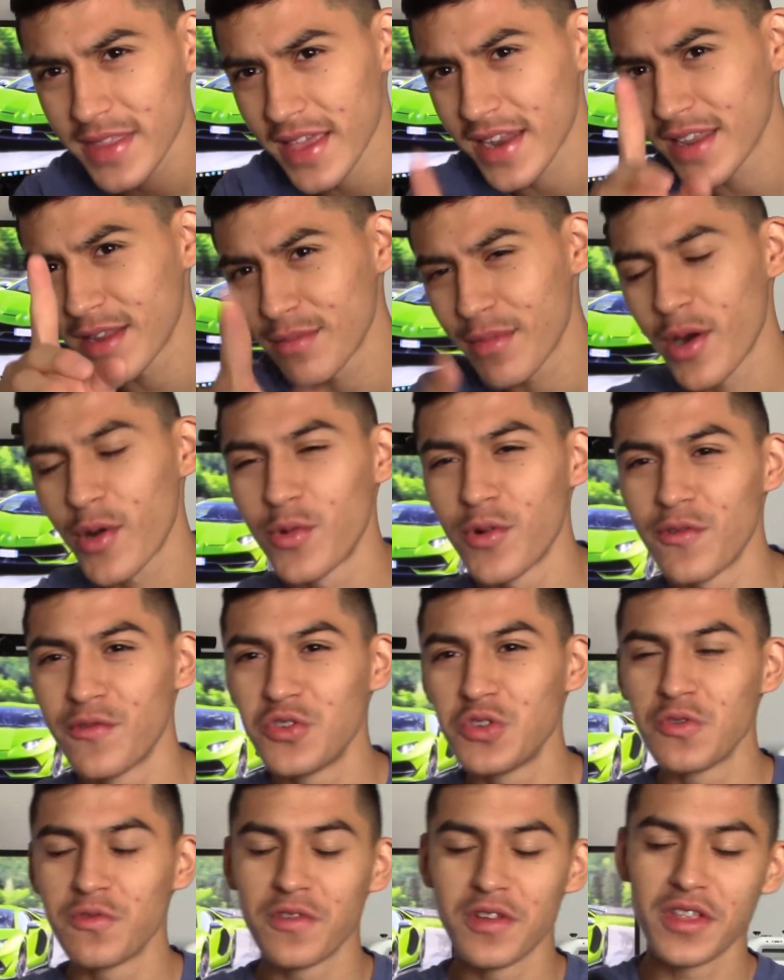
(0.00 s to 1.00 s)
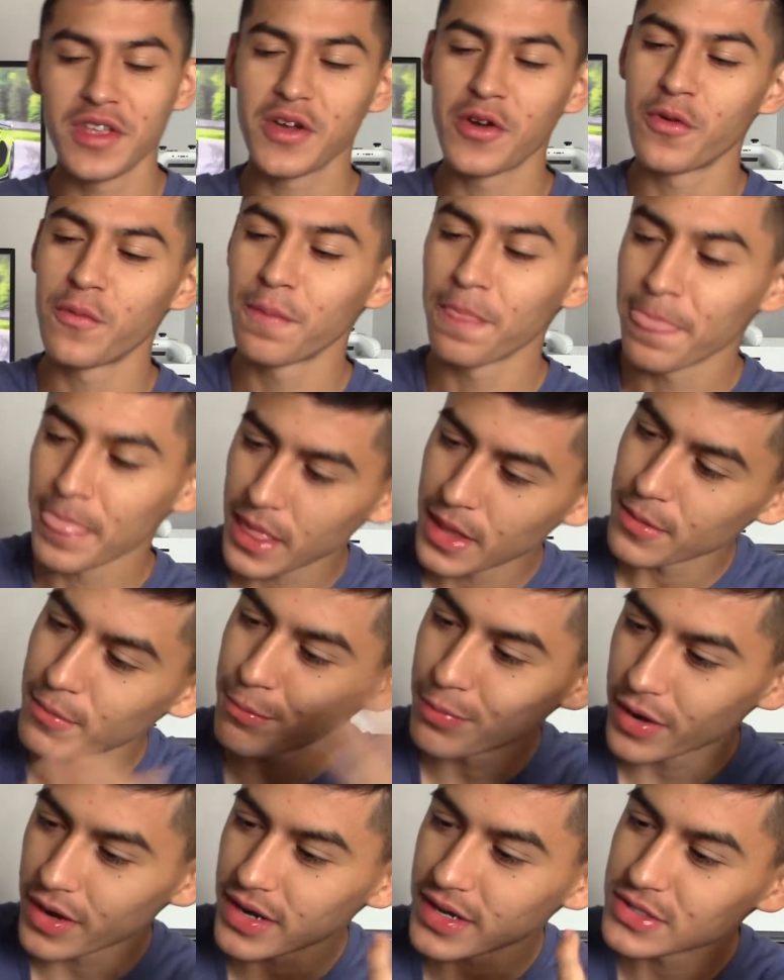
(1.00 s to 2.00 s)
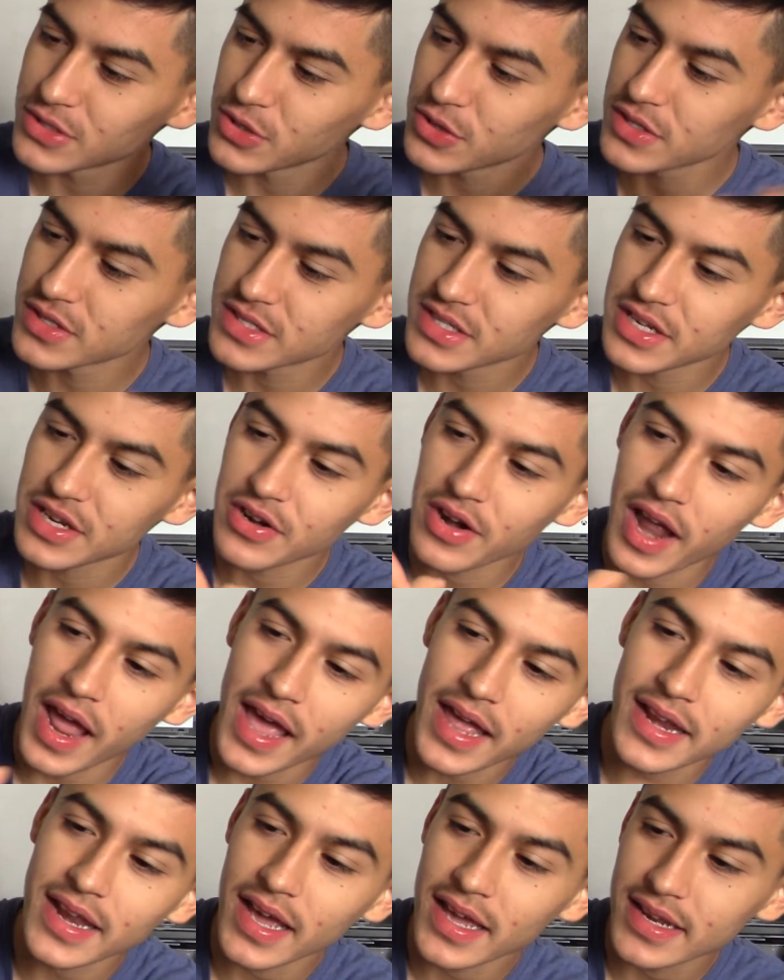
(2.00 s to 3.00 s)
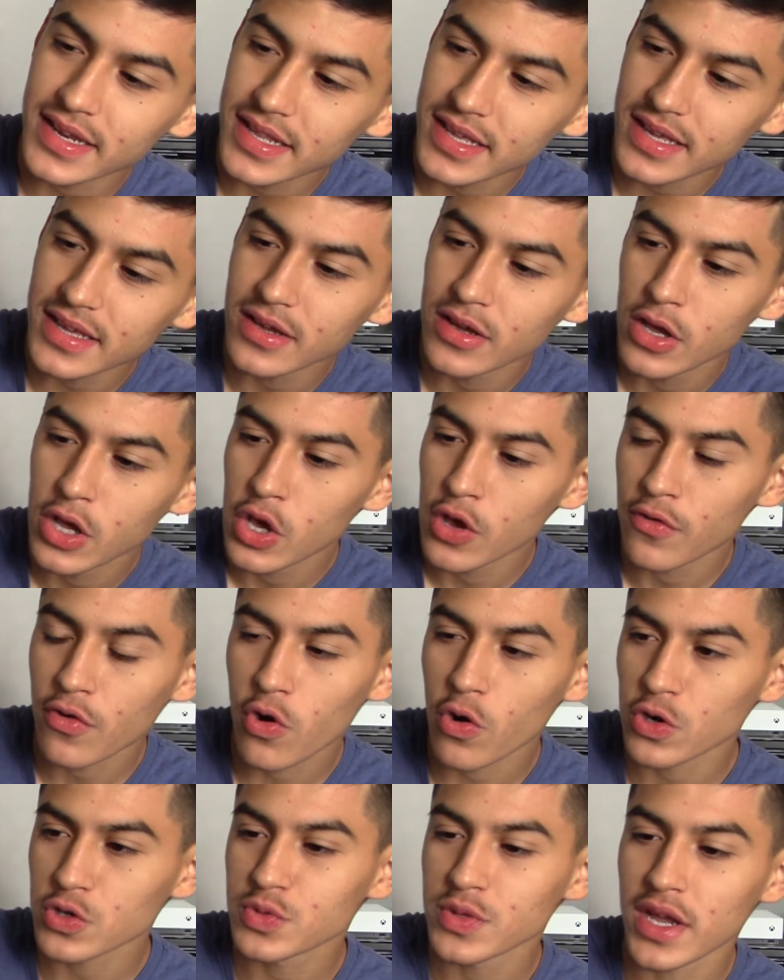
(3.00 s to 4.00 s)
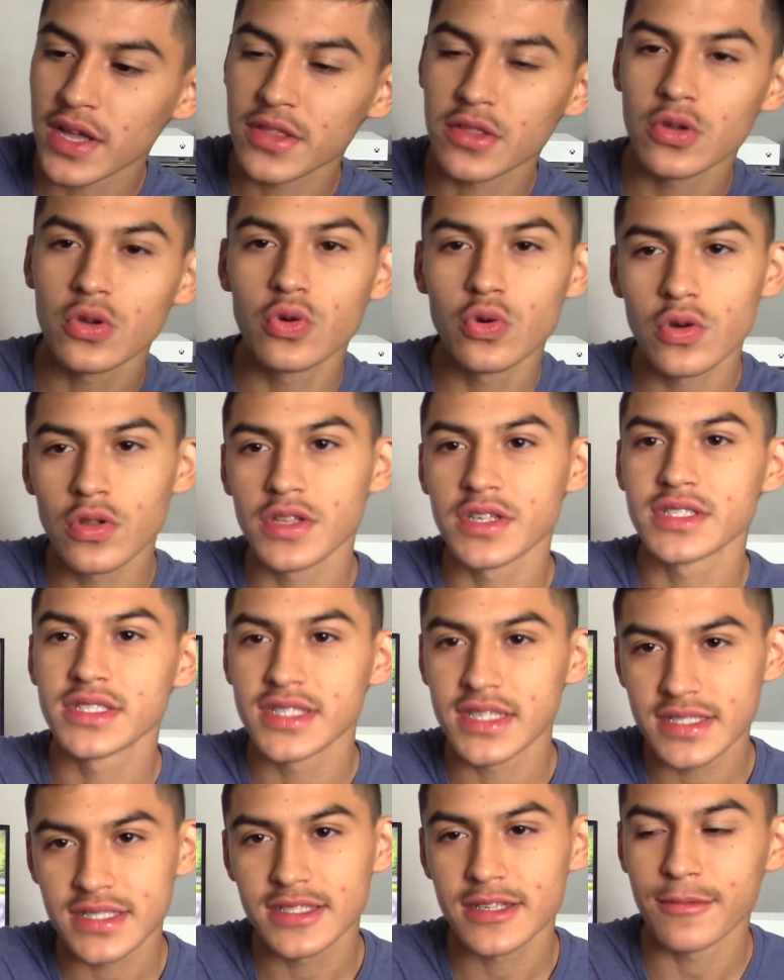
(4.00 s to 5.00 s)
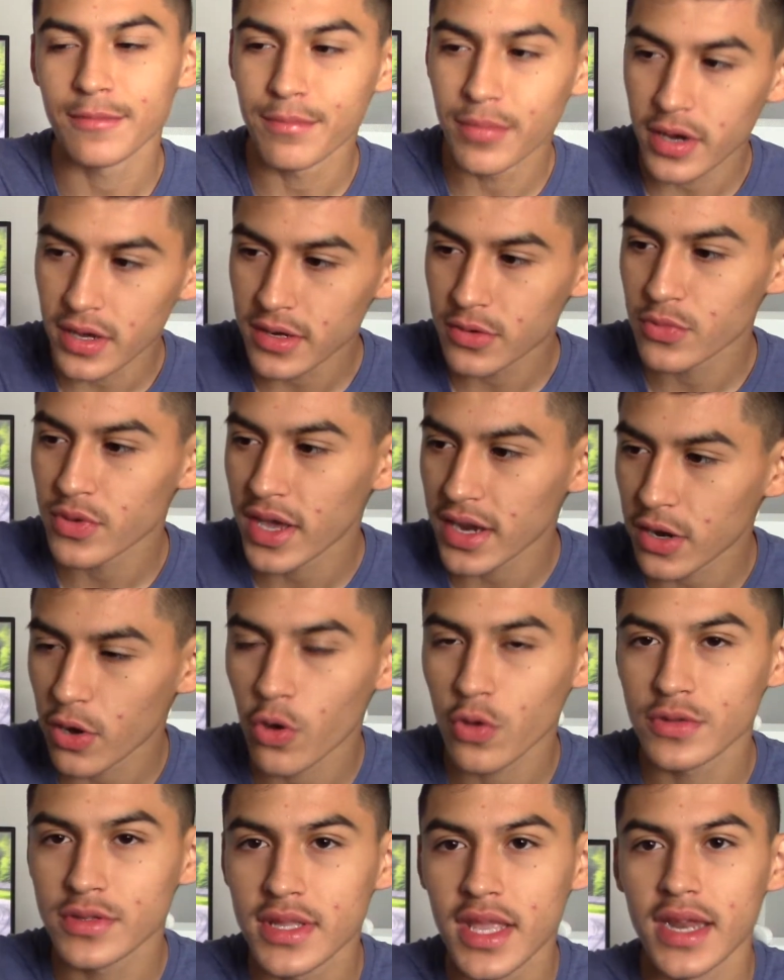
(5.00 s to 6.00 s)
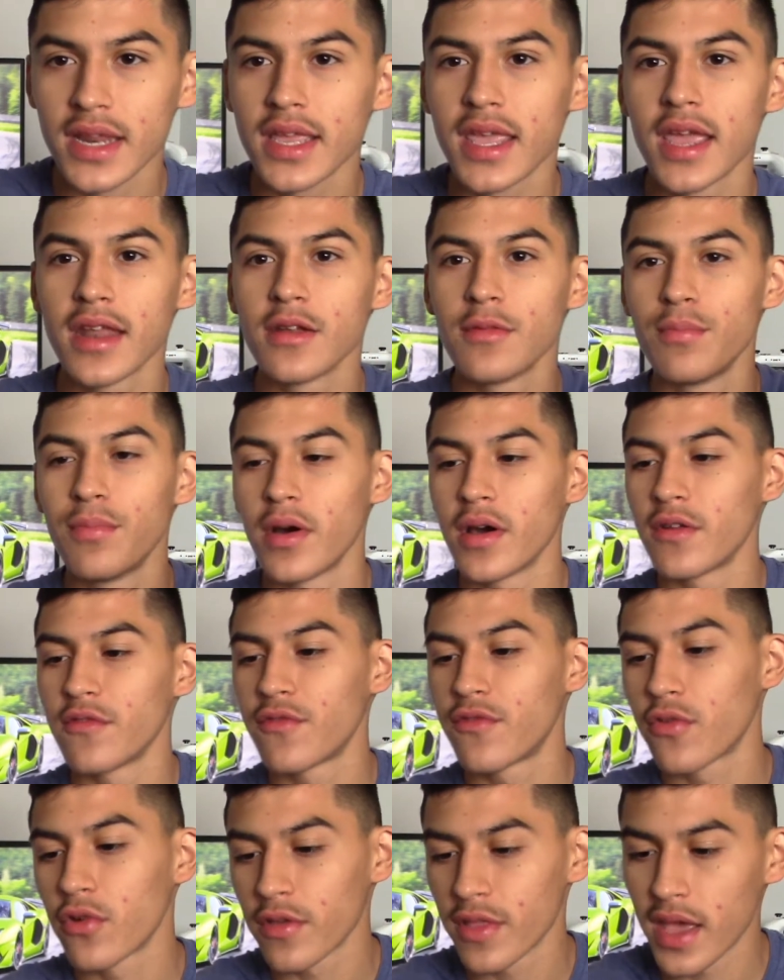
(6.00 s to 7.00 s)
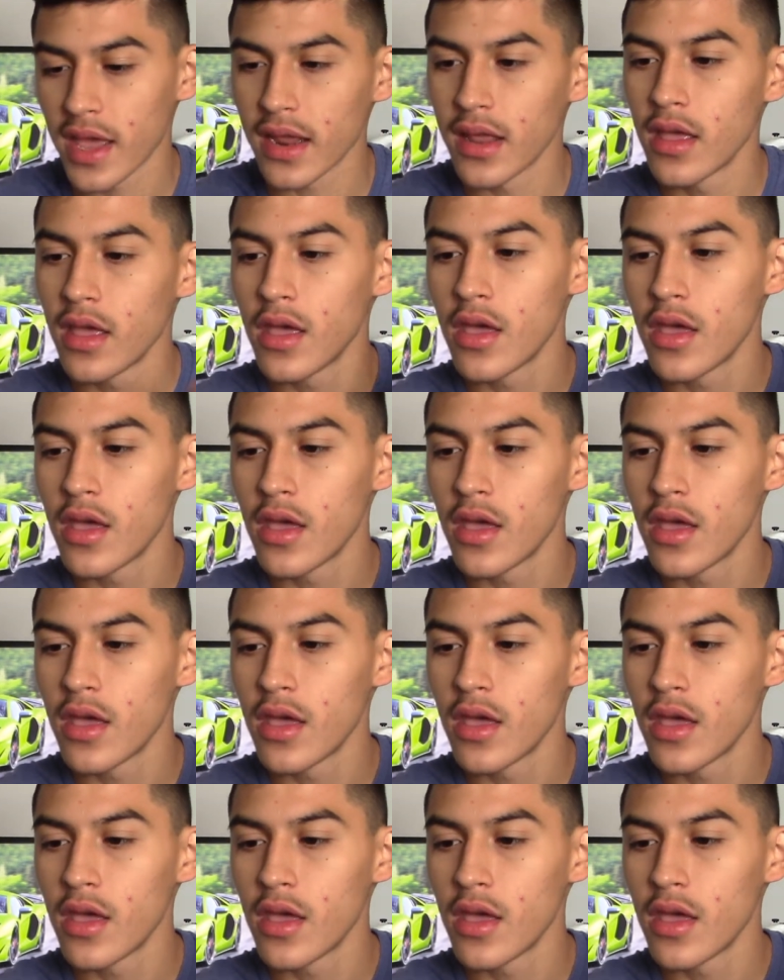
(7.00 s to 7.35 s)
that in my review video, but as you can see here, hand ID. Of course, we got the Google Assistant button. We got a whole dedicated button for that.